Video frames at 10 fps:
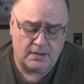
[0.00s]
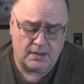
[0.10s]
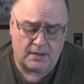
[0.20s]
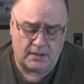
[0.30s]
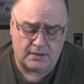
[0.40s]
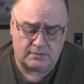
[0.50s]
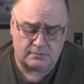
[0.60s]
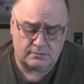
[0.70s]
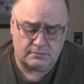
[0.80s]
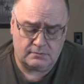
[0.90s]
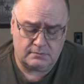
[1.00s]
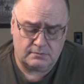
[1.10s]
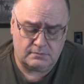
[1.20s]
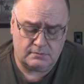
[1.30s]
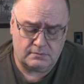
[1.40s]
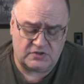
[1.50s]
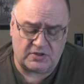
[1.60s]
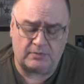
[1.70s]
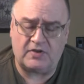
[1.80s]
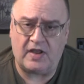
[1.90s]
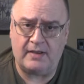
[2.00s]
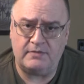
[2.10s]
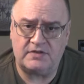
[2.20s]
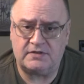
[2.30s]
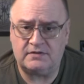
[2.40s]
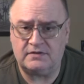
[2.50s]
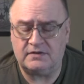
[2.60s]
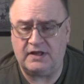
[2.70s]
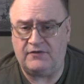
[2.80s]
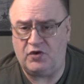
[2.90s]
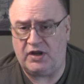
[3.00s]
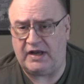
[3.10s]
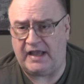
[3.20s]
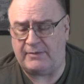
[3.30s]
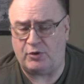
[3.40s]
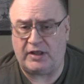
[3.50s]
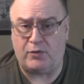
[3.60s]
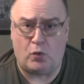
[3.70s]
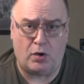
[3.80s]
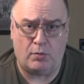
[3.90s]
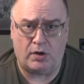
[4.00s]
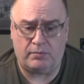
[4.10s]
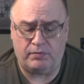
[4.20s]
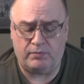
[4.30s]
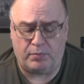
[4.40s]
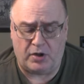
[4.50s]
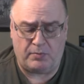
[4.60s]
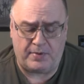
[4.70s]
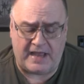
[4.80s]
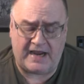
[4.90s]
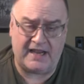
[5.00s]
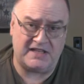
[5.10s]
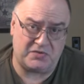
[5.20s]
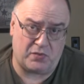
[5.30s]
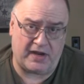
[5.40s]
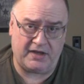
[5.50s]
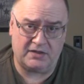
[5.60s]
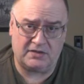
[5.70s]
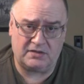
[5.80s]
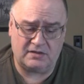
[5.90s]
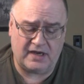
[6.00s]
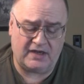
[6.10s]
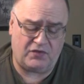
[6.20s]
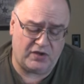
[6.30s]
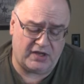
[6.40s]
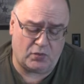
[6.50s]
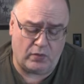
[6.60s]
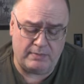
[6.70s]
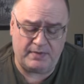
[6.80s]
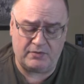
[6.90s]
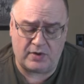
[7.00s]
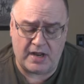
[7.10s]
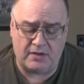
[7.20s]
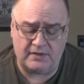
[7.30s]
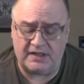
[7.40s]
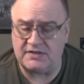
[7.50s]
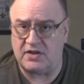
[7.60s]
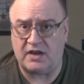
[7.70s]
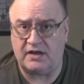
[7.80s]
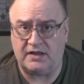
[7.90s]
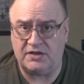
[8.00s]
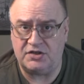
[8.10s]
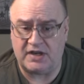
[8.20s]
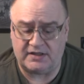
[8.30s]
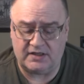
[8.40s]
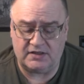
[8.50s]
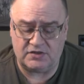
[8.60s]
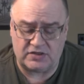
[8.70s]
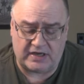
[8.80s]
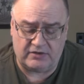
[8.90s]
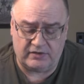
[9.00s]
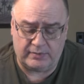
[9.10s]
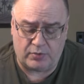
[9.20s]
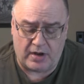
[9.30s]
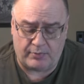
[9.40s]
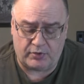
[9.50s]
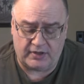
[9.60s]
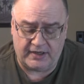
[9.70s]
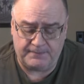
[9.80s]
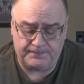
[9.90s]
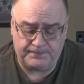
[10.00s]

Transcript: Um, sometimes if you get ammo like Walmart bulk pack, it's irregular, and if you get a wimpy round, it's not going to inject it and cycle it properly.